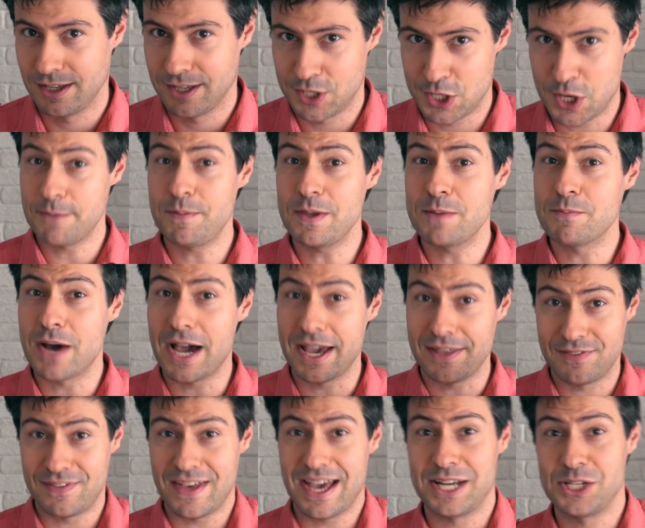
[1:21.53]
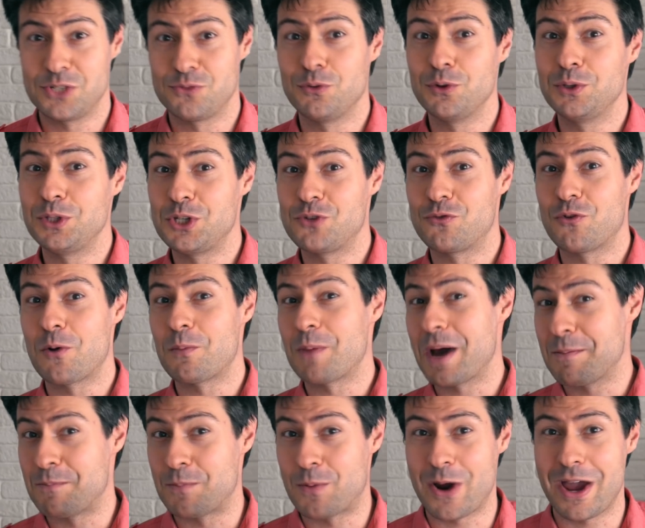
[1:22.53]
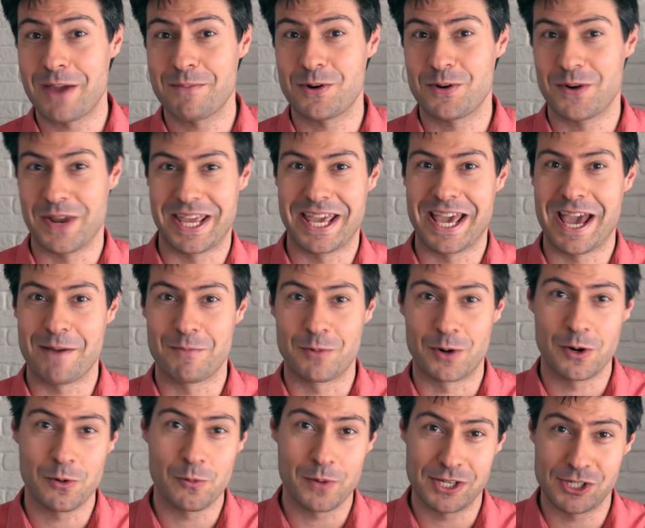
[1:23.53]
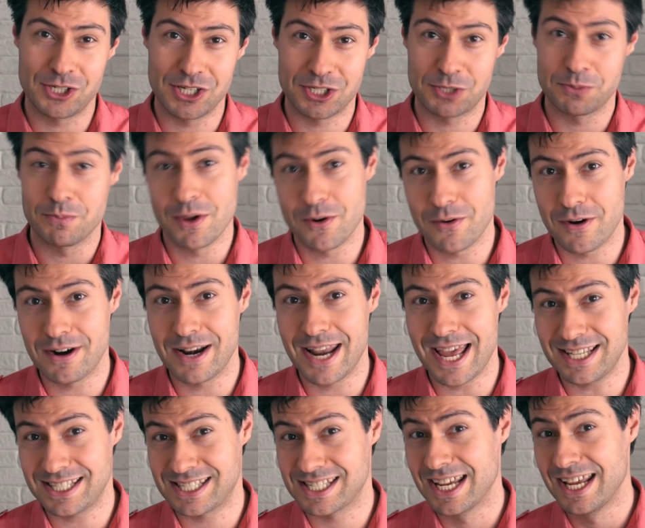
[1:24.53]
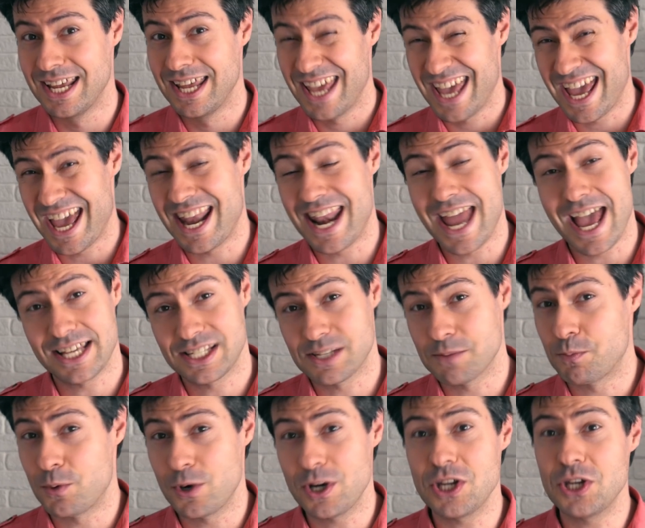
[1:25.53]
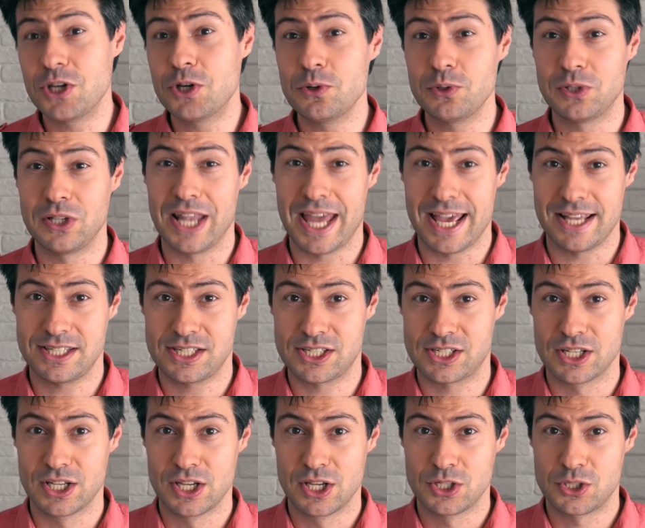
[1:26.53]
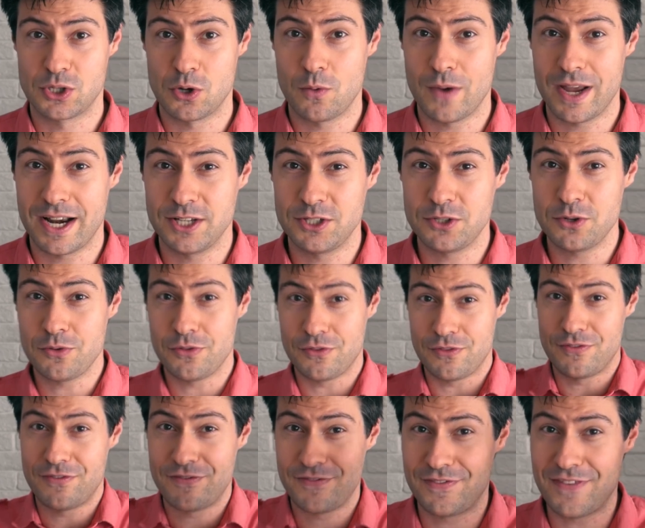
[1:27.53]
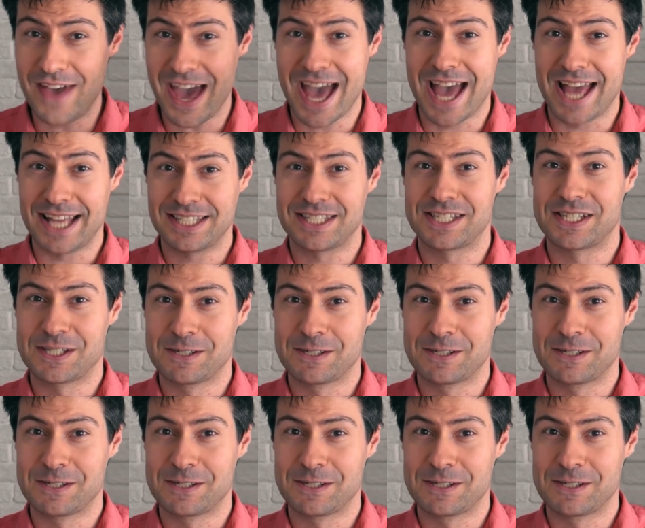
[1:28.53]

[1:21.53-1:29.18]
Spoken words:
Keep in mind that is footage for my primary camera, which is mirrorless and has a pretty good lens, so when I do that,